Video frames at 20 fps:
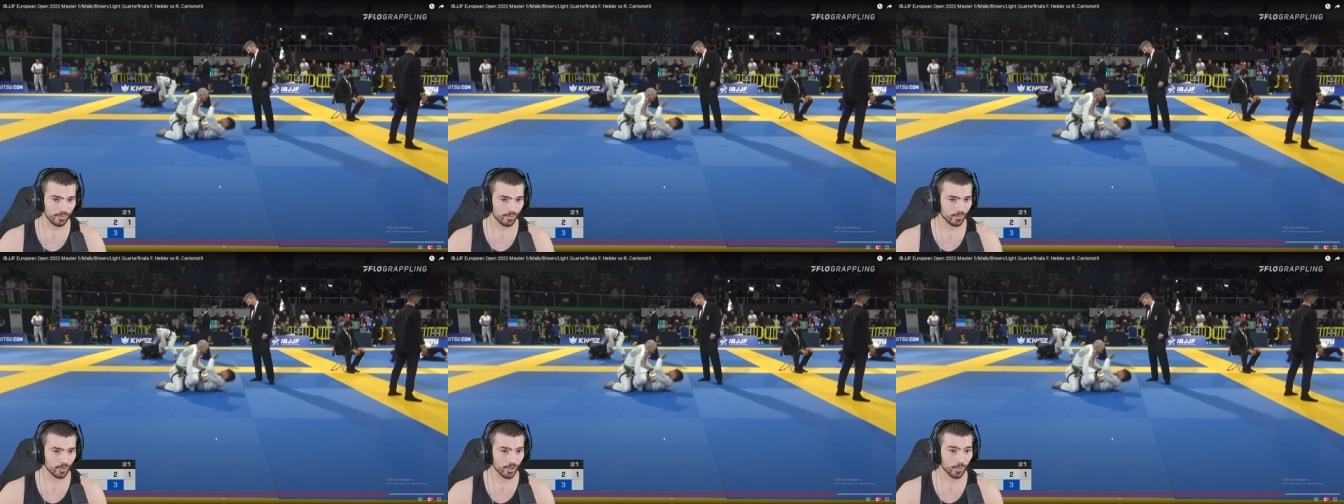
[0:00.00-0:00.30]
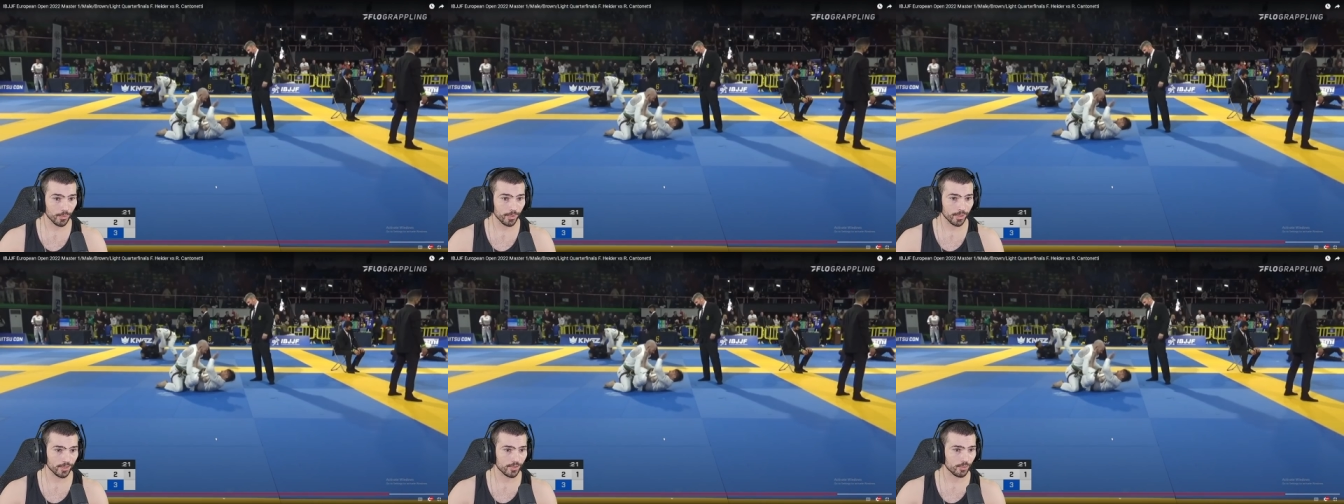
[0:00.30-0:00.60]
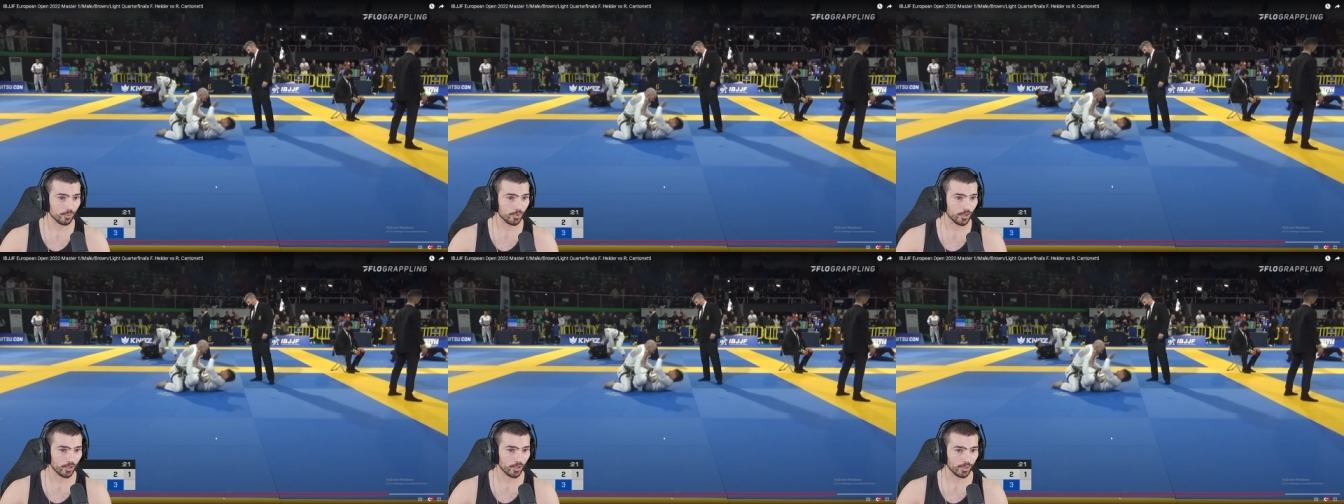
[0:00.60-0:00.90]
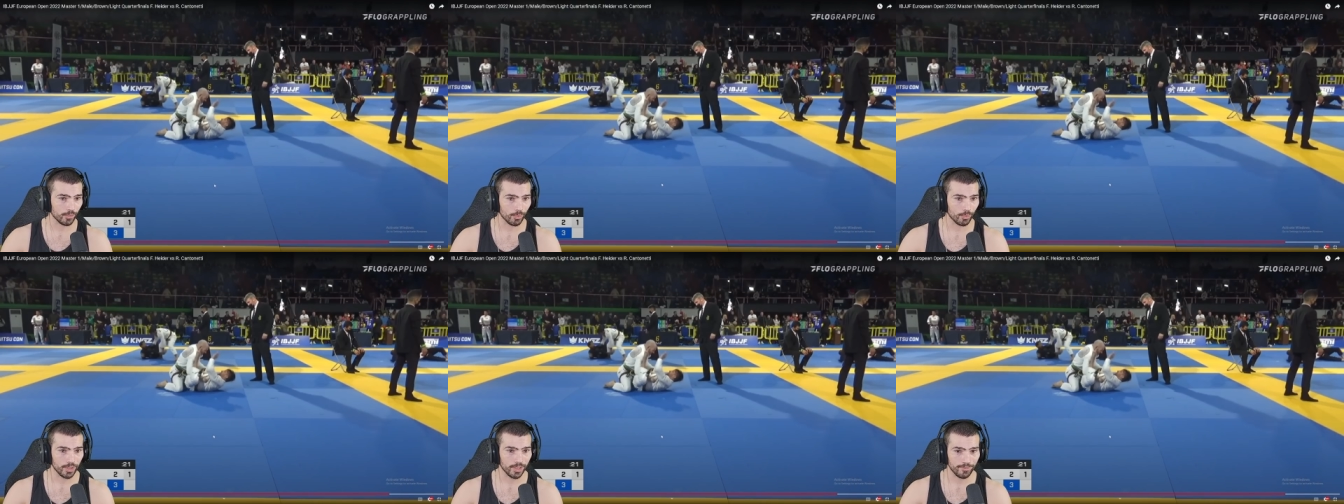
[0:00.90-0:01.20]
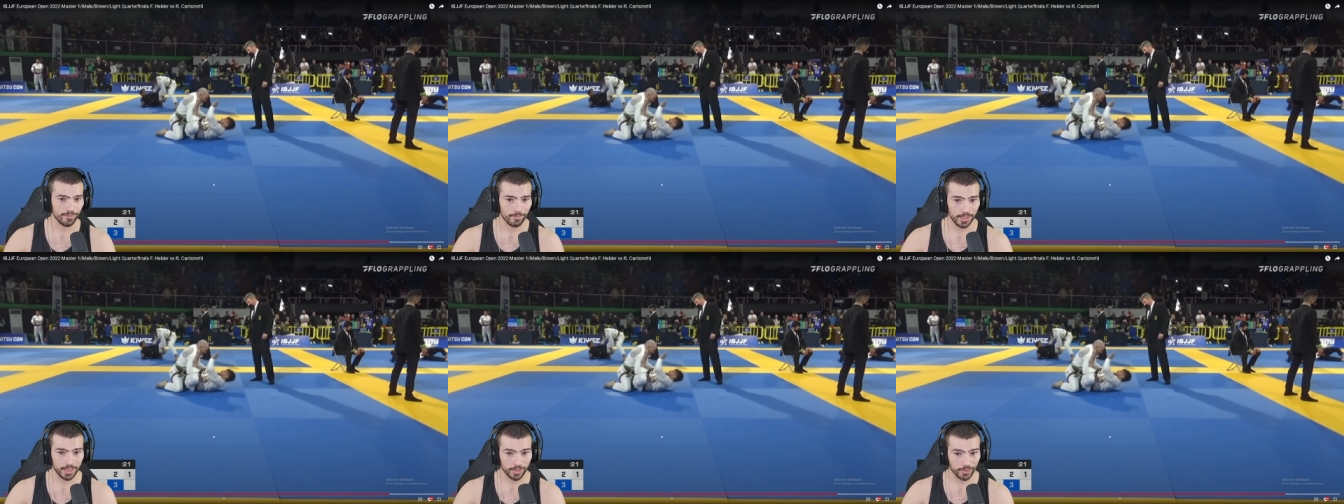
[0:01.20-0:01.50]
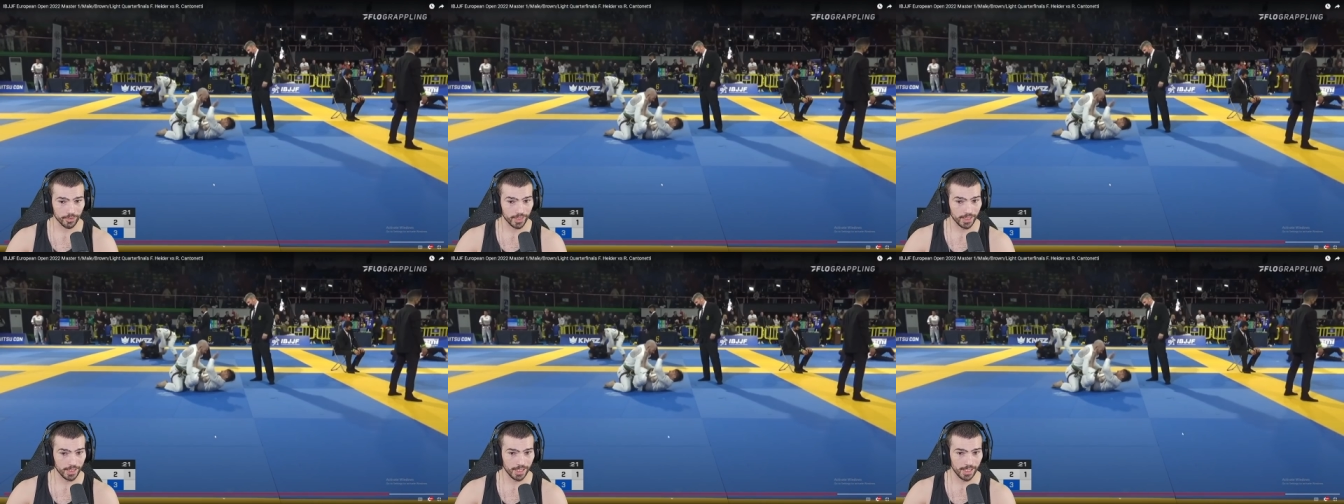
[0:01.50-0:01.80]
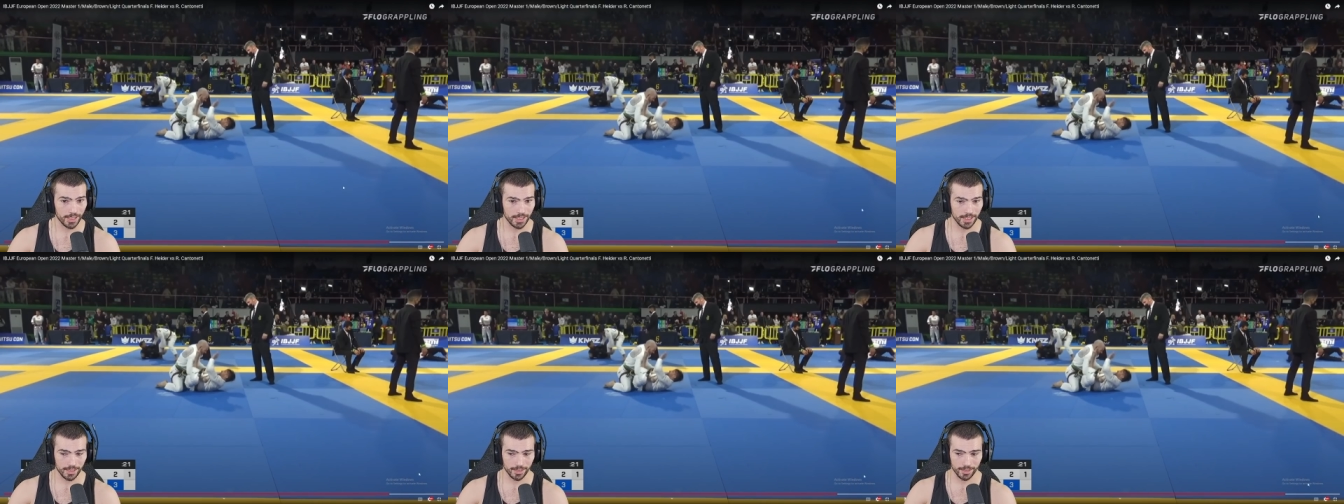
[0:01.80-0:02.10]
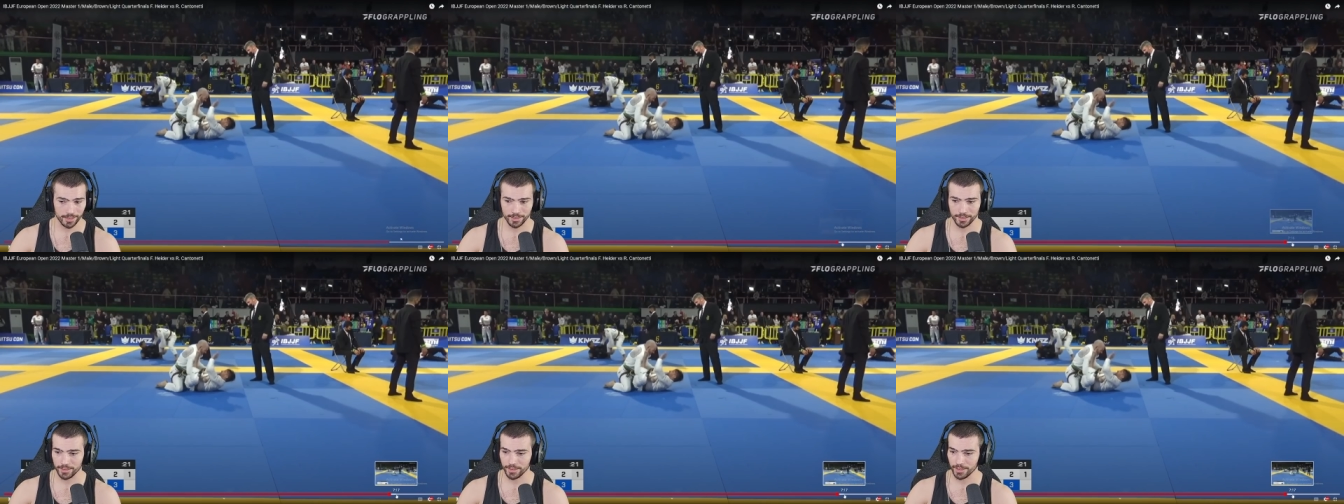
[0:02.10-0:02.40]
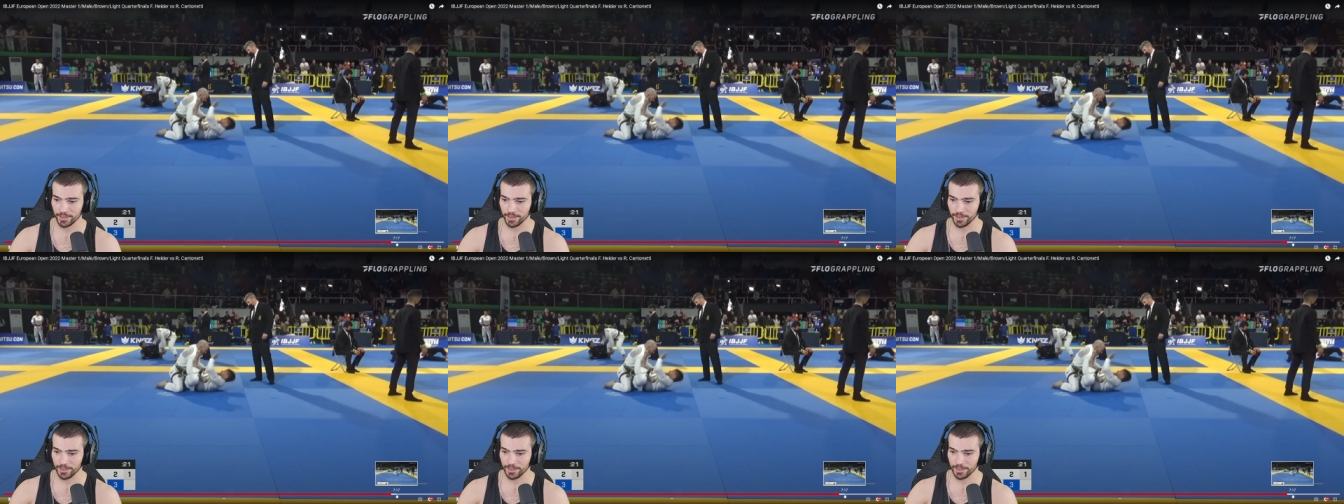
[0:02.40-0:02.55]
going to guard wouldn't have been a great idea,